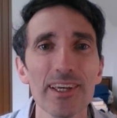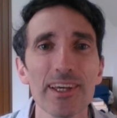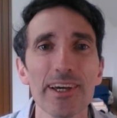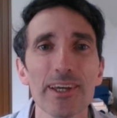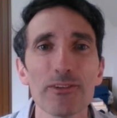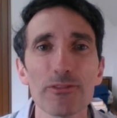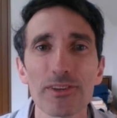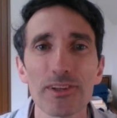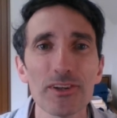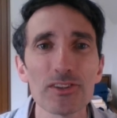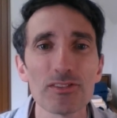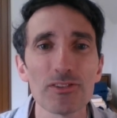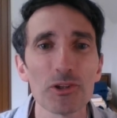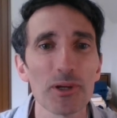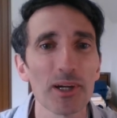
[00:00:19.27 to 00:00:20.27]
And for those
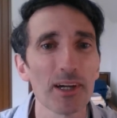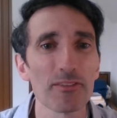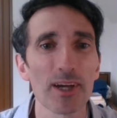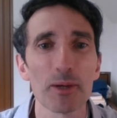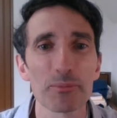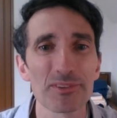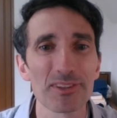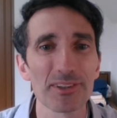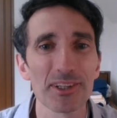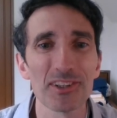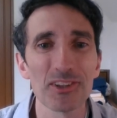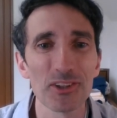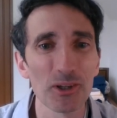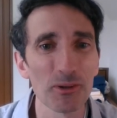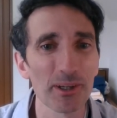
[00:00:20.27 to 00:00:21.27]
of you who have absolutely
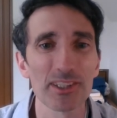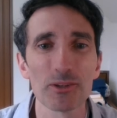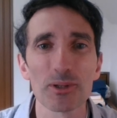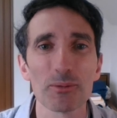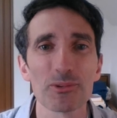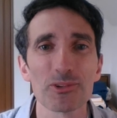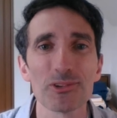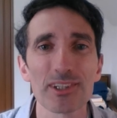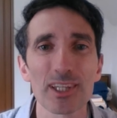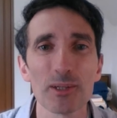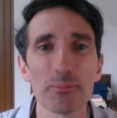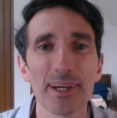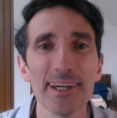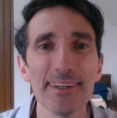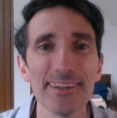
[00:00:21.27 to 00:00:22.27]
no idea what I'm talking
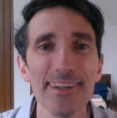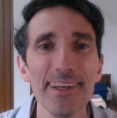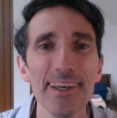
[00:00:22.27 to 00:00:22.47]
about,